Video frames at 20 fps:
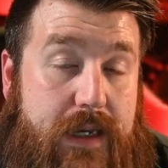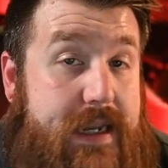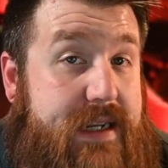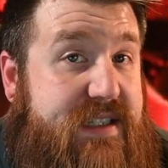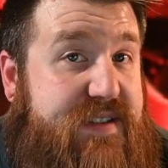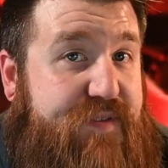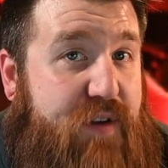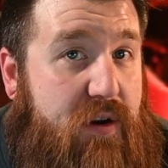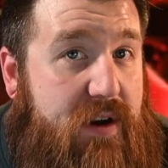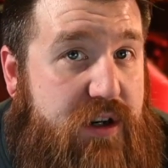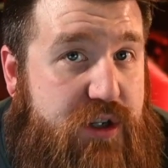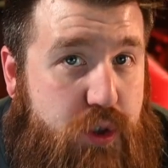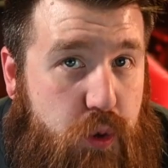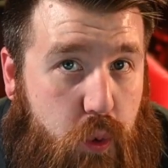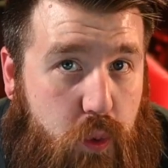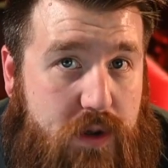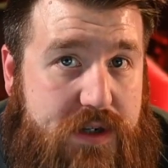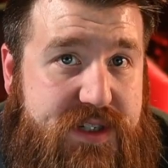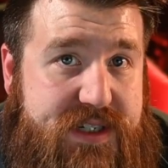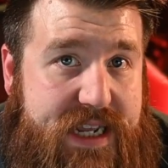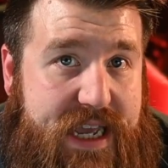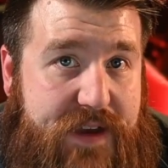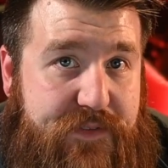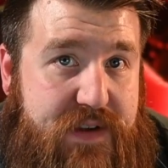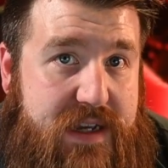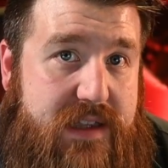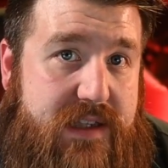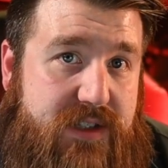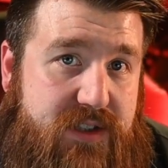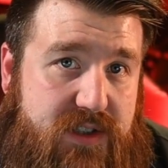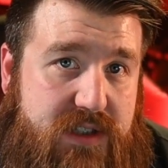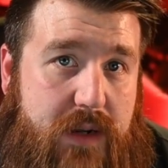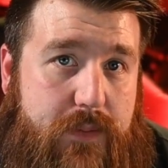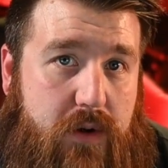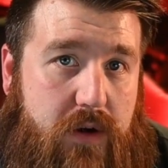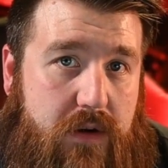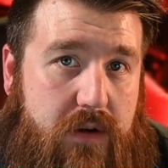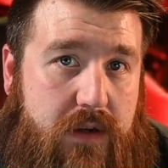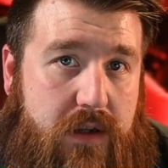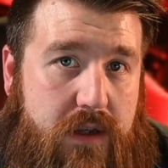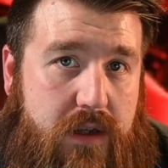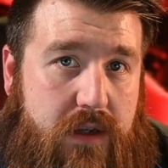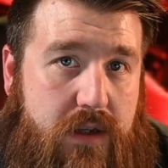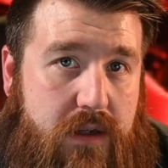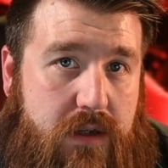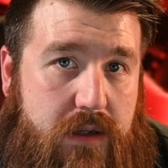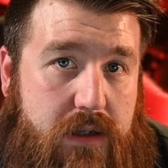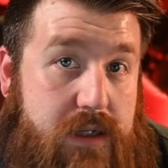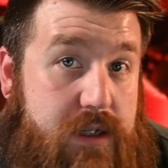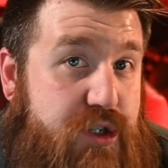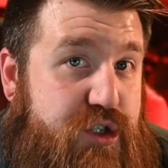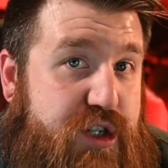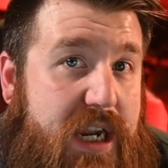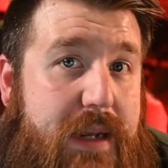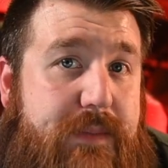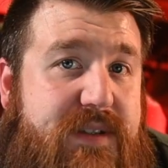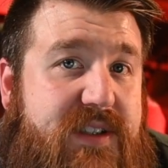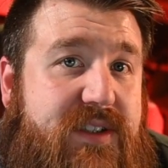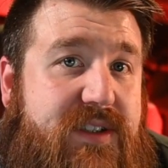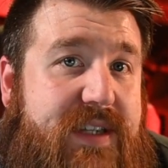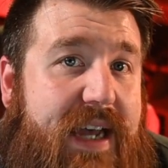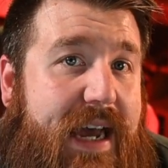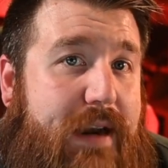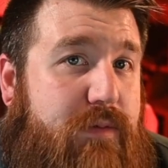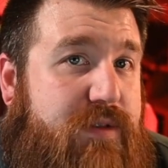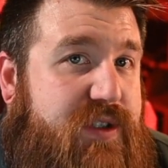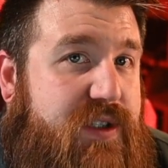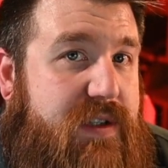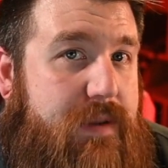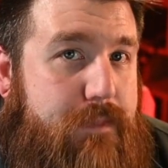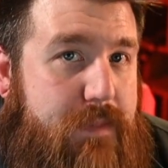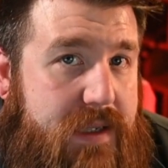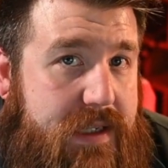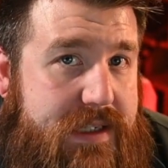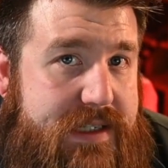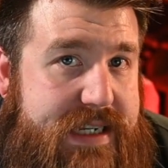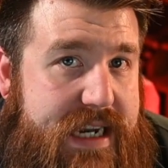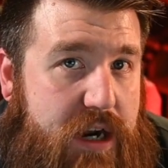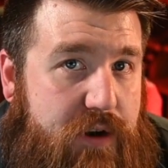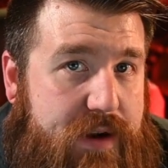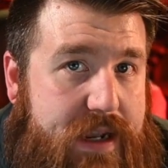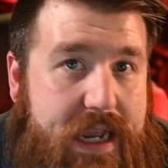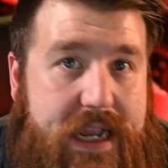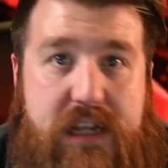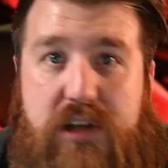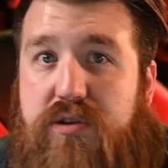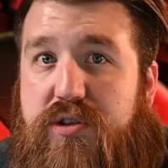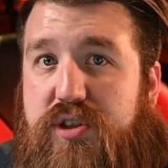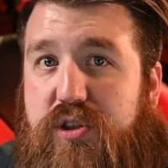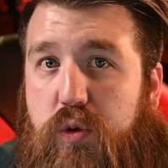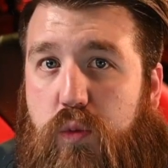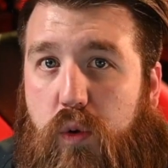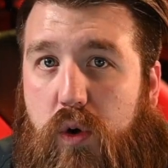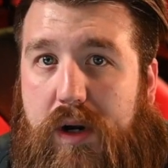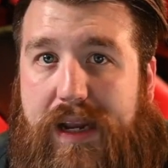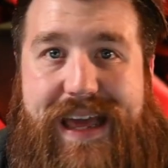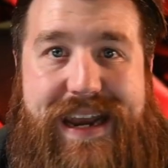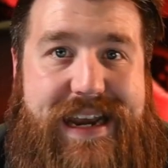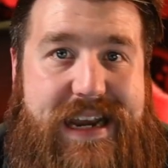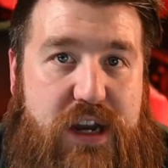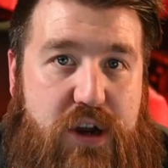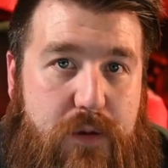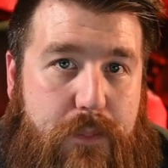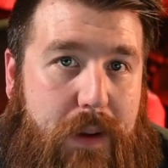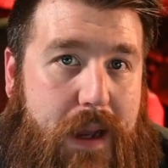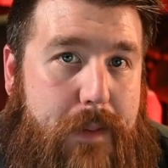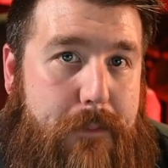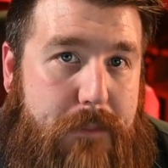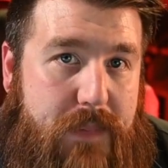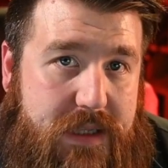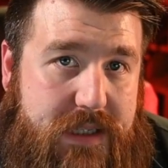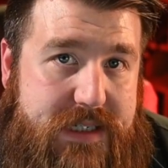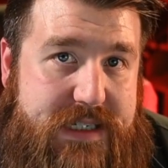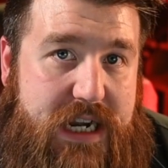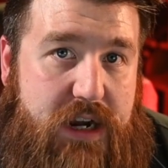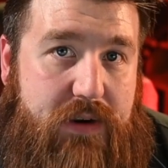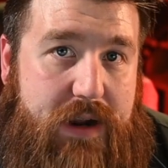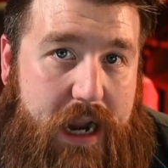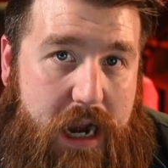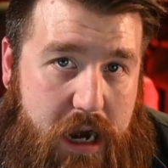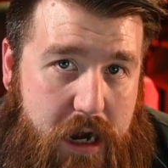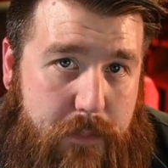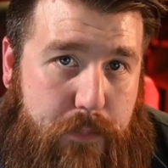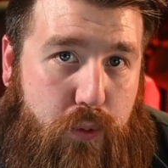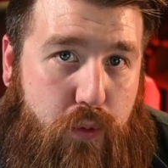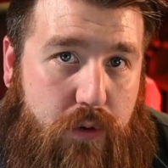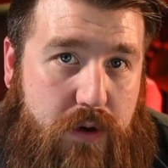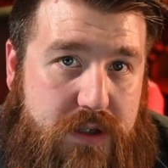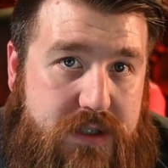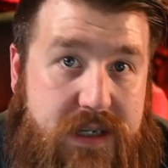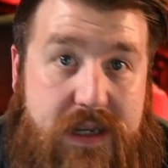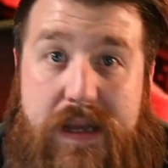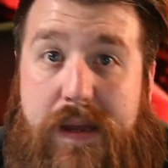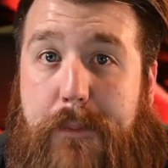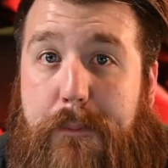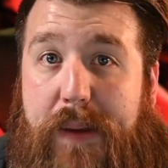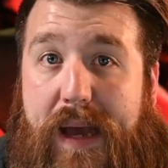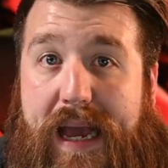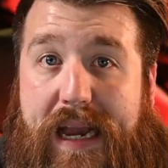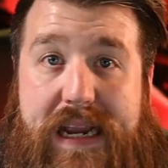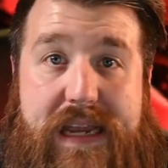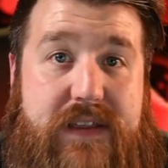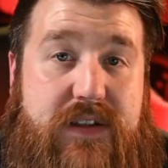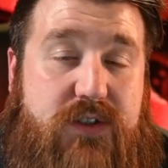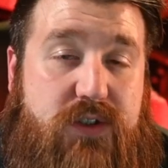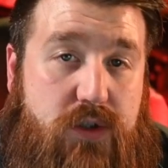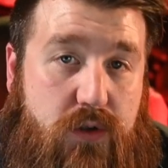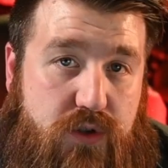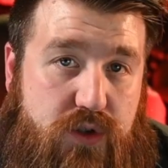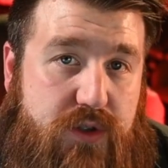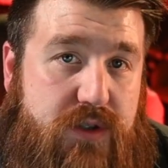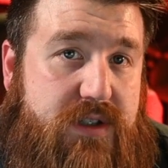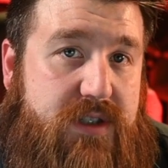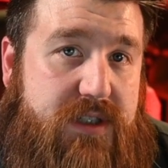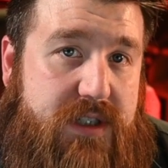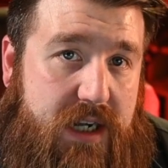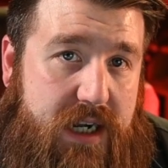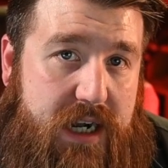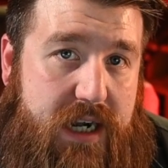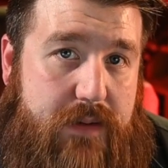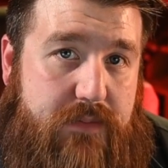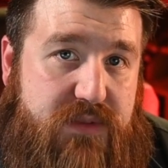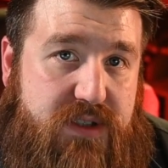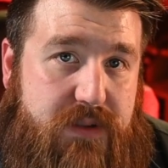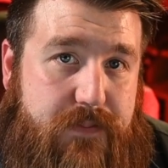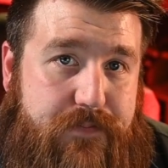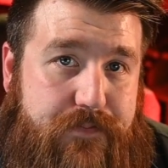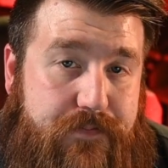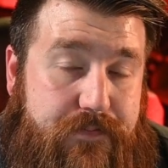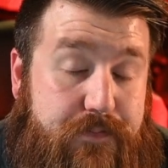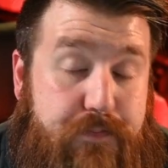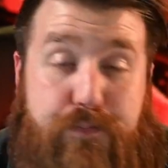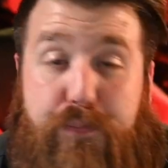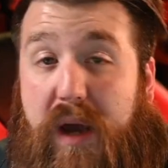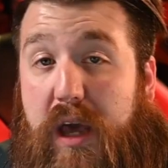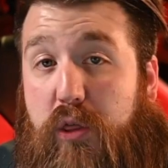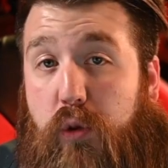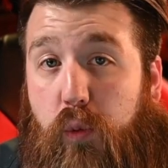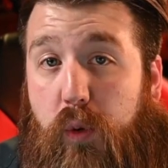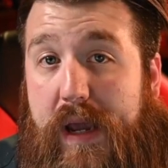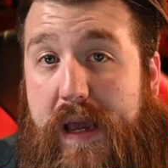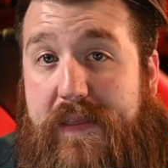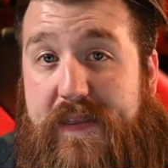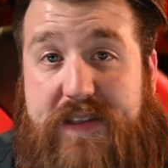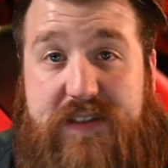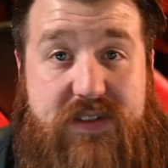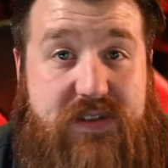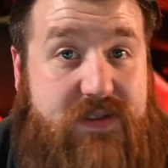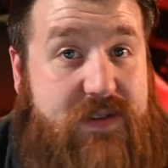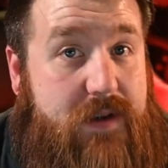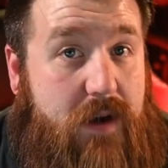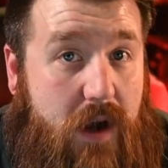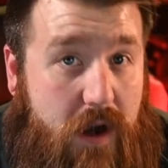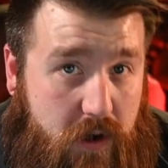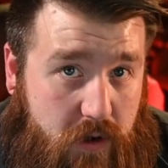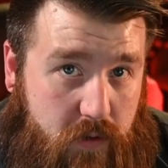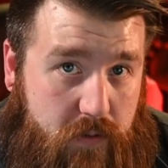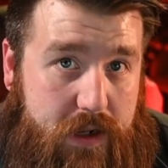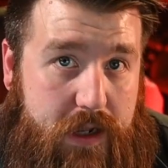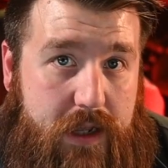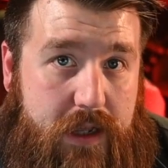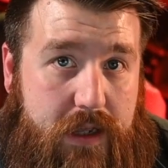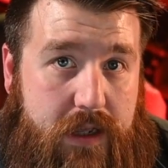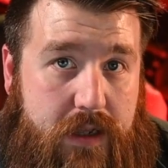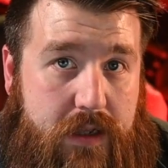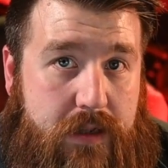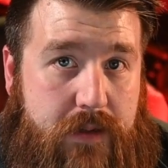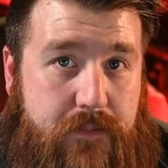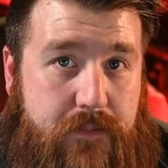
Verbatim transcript: It is very tourist heavy in the summer. James's dad was in the military and used to work at a nearby military airport back in the socialist times. By the way, this is in Hungary.